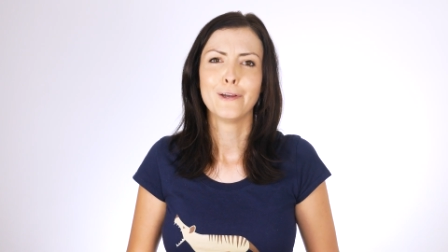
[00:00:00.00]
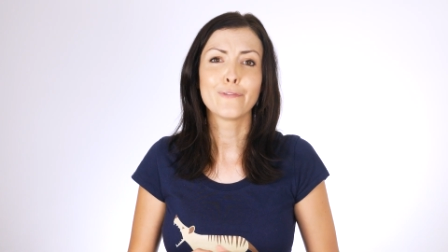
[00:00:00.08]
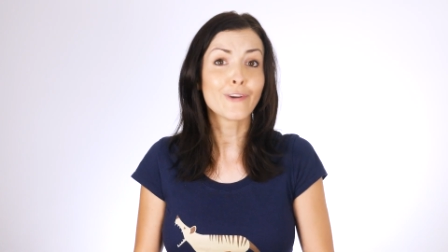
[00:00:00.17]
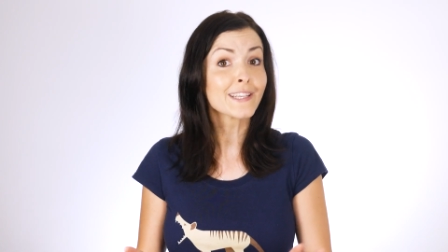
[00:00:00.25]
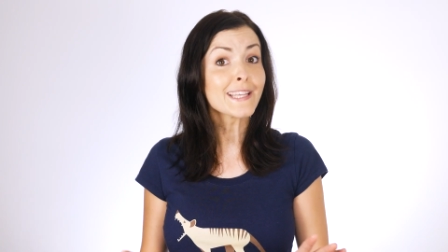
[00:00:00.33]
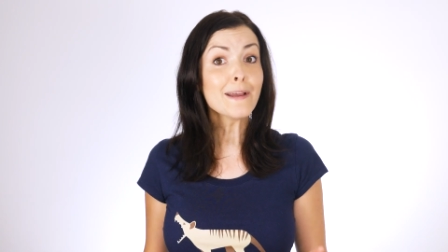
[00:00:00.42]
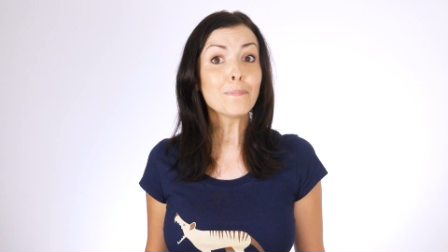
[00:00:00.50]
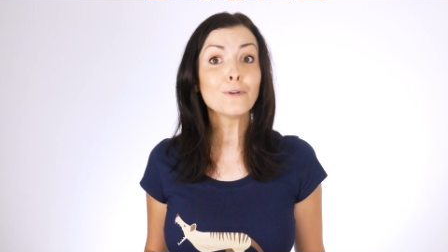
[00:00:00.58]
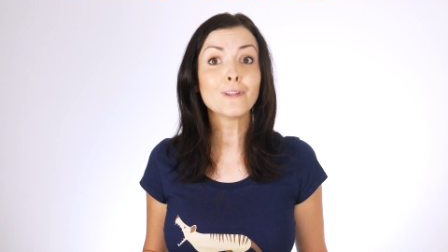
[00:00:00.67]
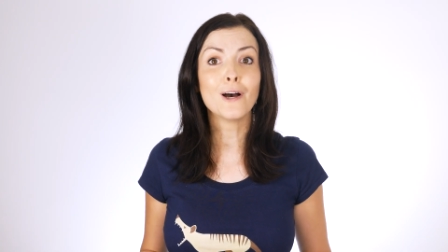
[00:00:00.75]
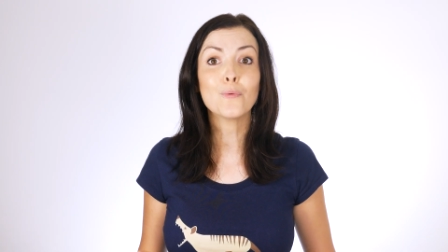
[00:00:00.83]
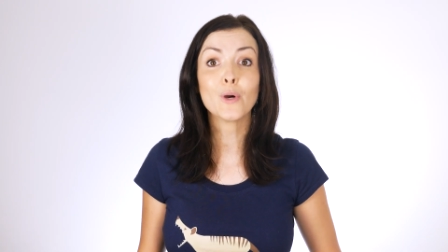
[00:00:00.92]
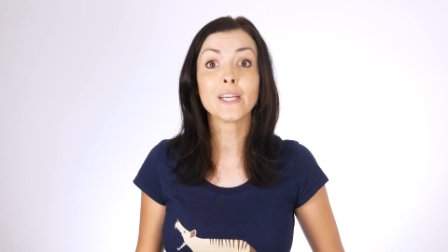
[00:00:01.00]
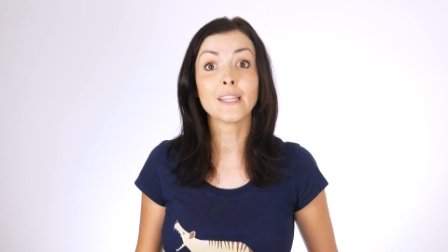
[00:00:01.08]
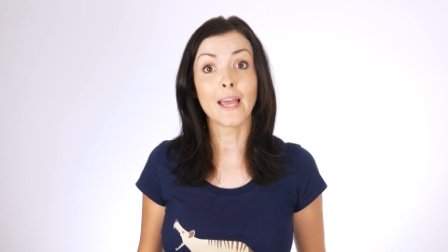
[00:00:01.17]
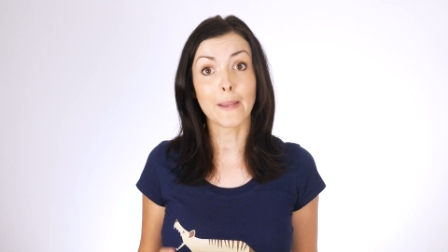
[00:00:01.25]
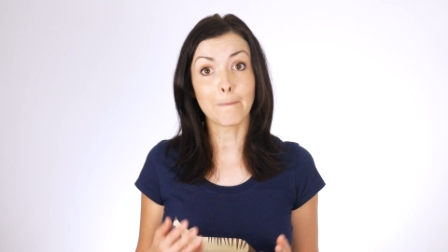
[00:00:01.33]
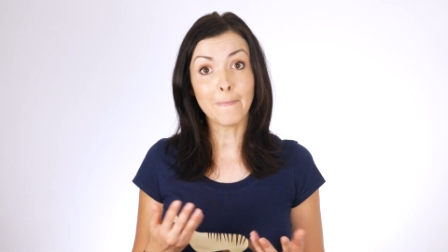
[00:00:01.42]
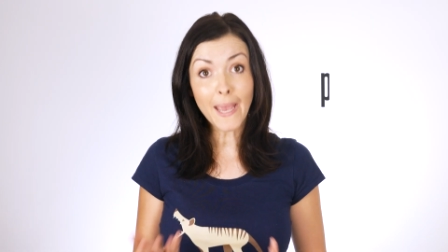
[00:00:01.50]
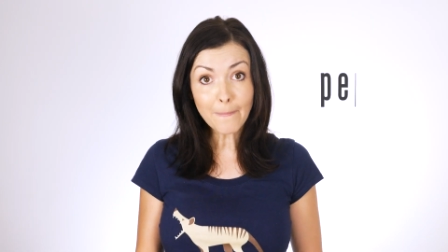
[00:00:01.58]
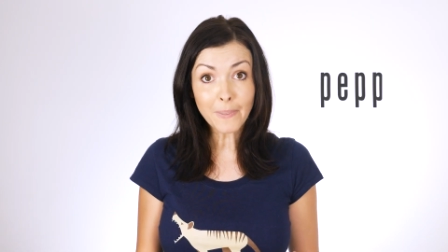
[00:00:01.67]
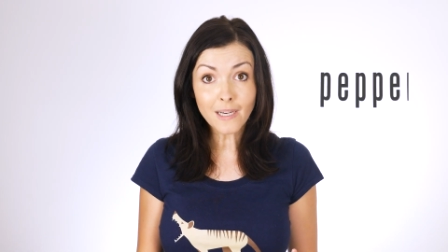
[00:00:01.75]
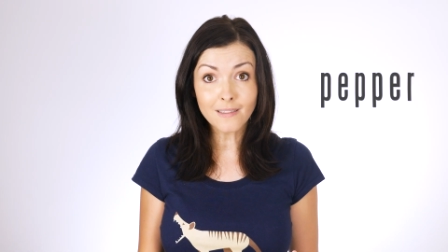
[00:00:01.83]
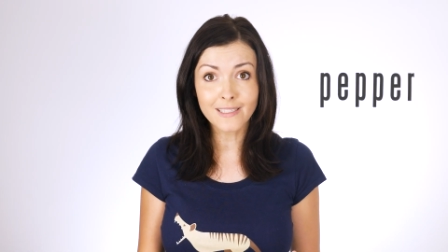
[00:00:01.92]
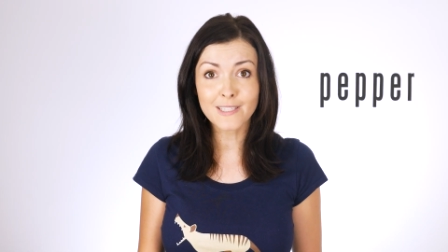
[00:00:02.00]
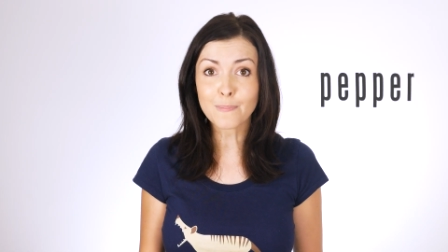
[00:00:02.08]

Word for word: For example, a word like pepper